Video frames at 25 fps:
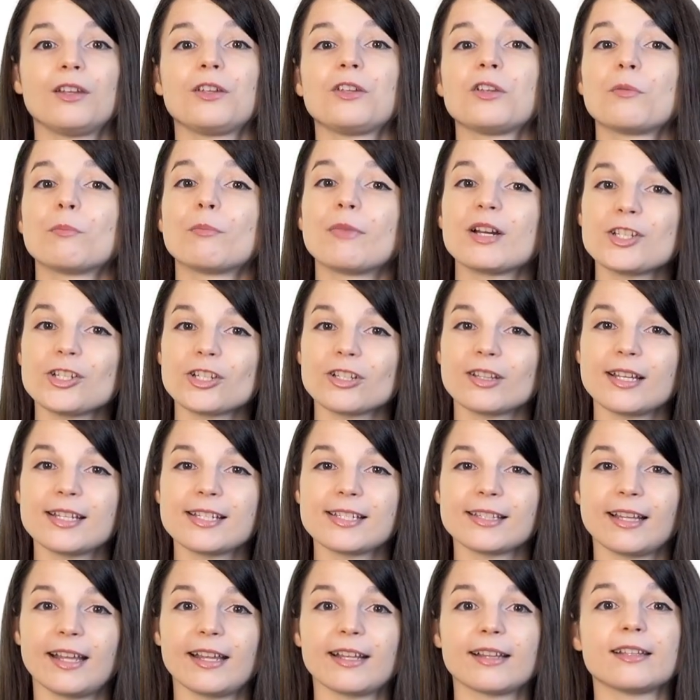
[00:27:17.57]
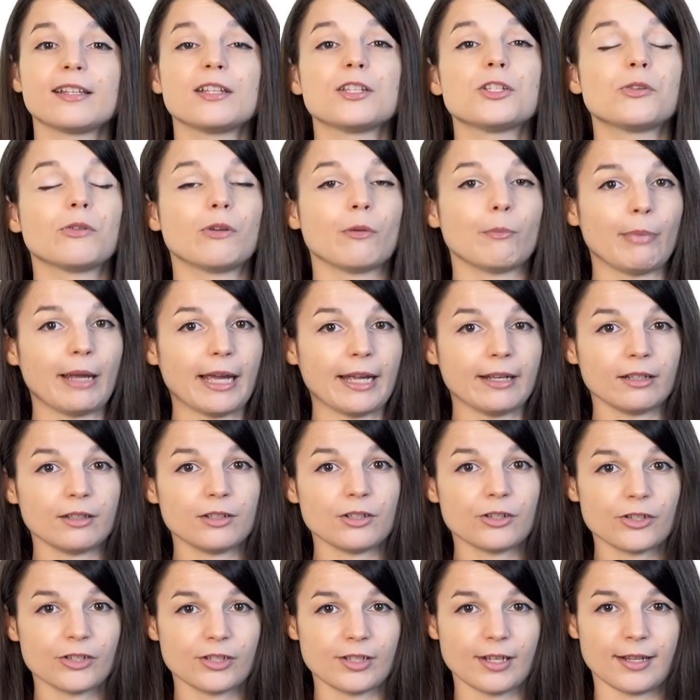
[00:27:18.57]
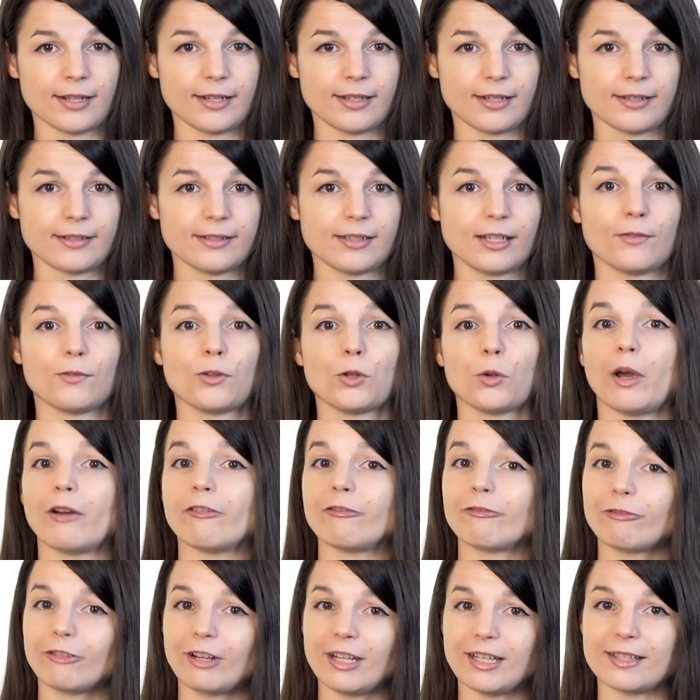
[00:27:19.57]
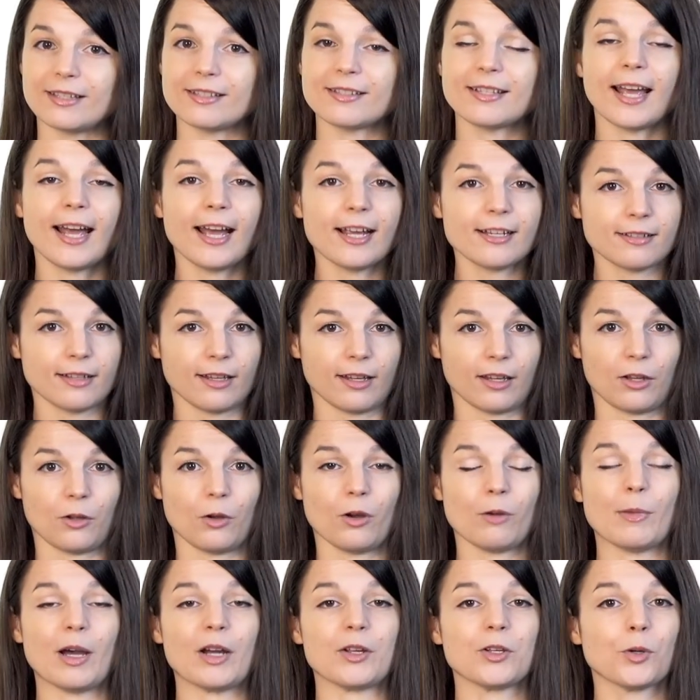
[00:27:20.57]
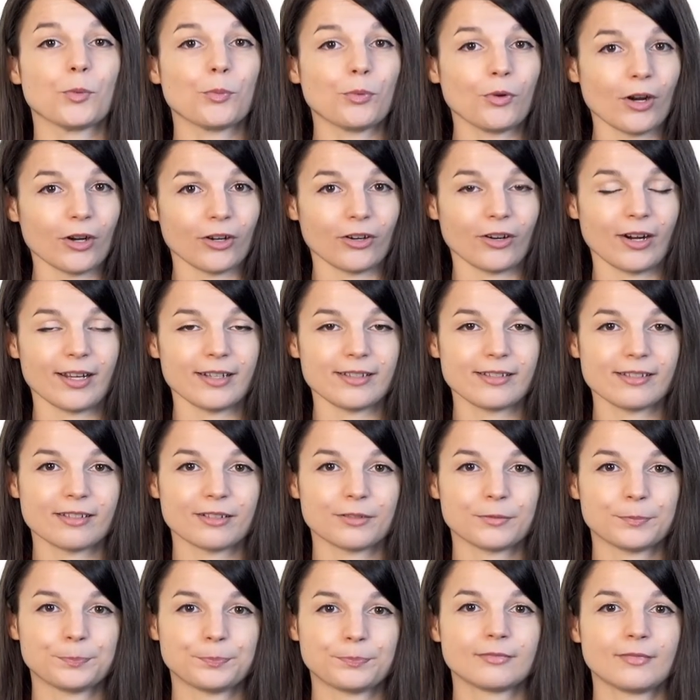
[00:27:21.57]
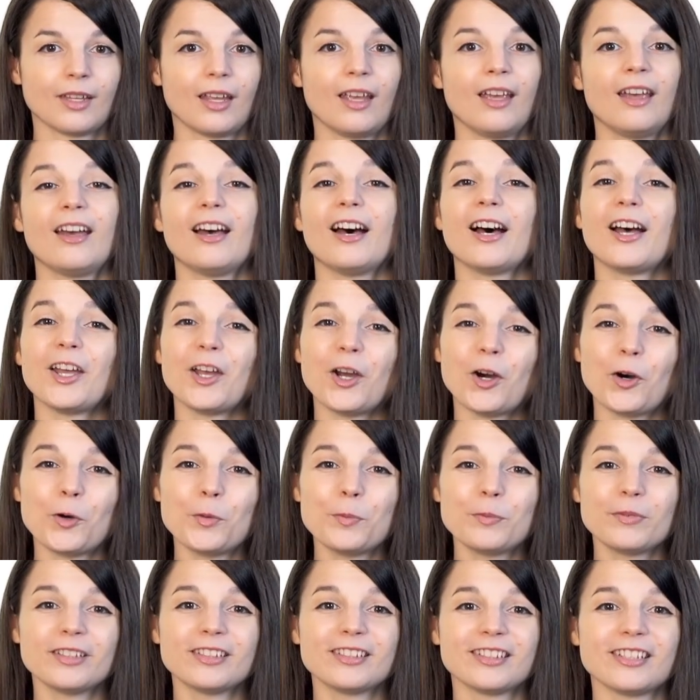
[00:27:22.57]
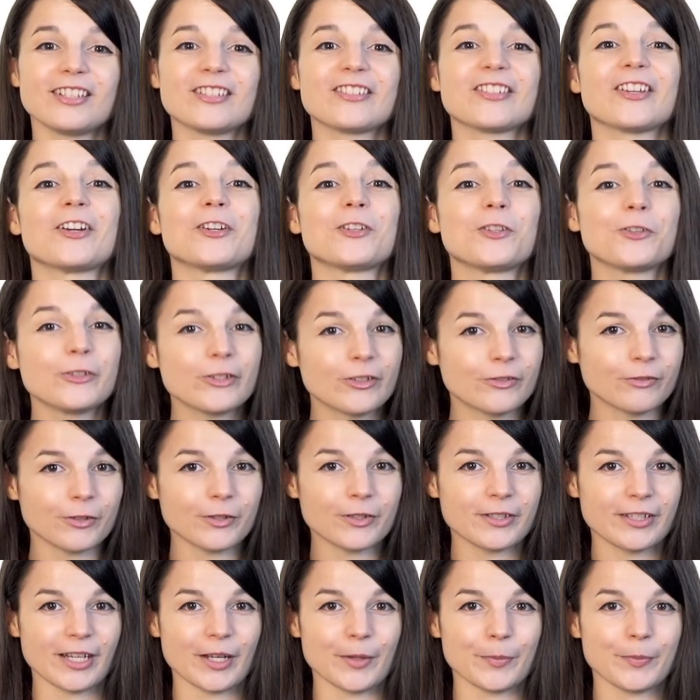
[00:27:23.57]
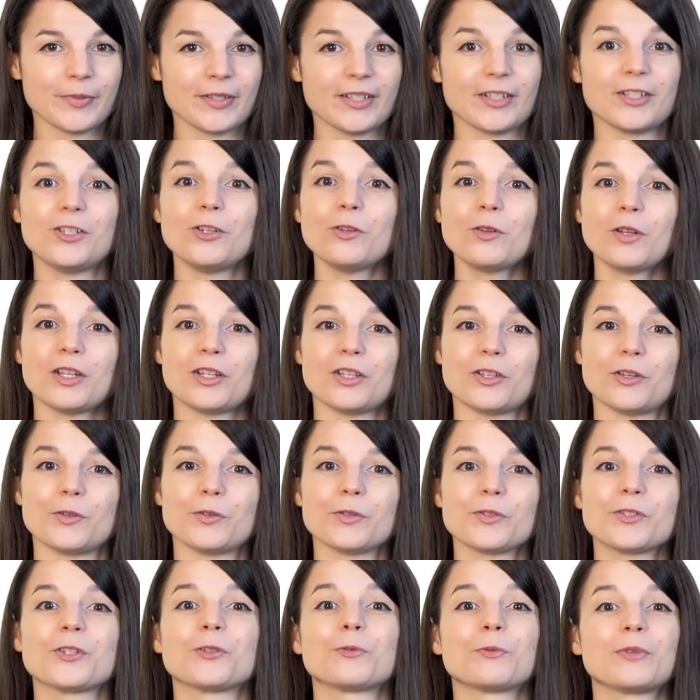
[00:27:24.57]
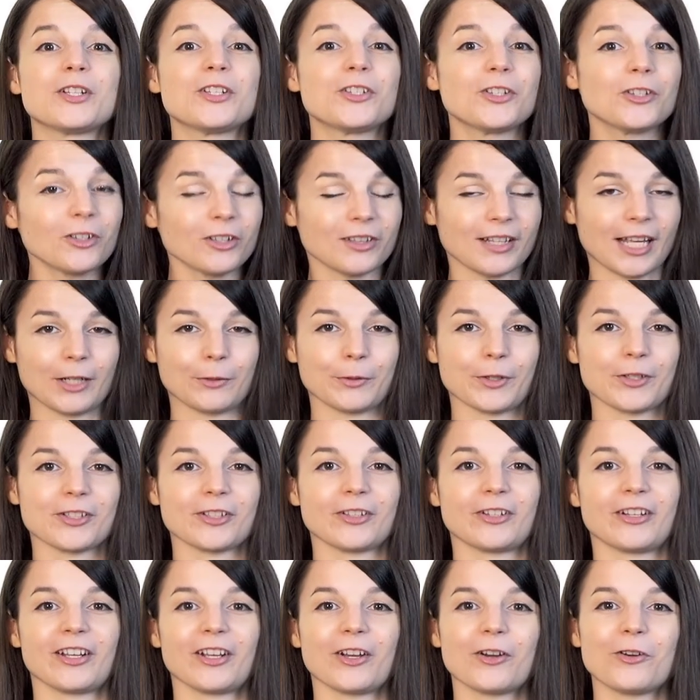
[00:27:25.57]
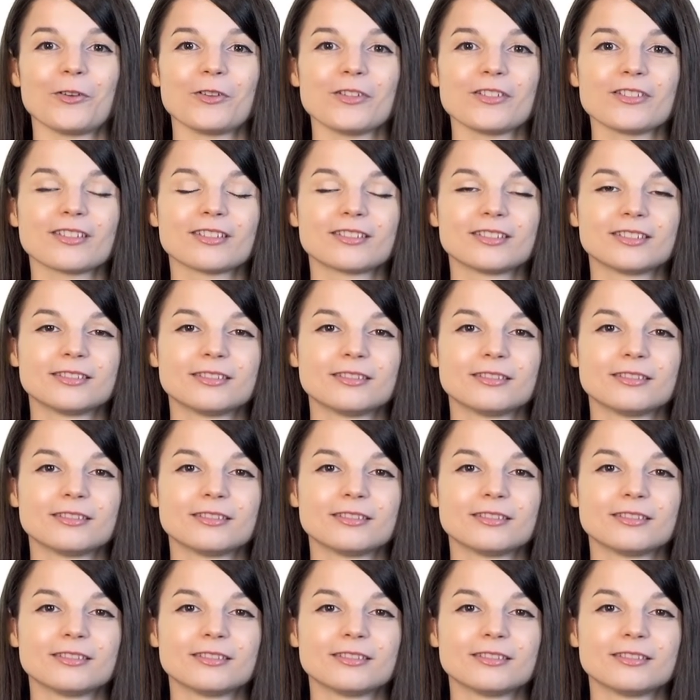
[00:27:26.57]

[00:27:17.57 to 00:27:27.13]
You're much less likely to abandon your studies if you have friends asking you about your progress. I hope that these are useful tips that you can use to reach your language learning goals.